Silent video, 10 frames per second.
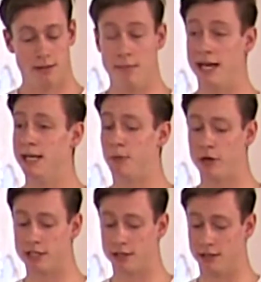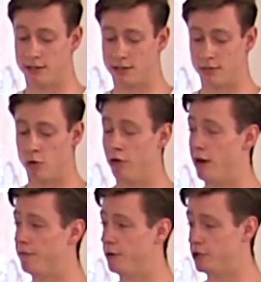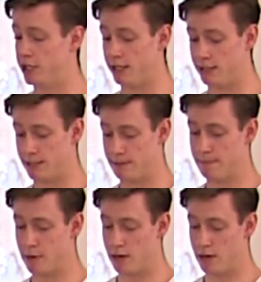Many prisoners were refugees.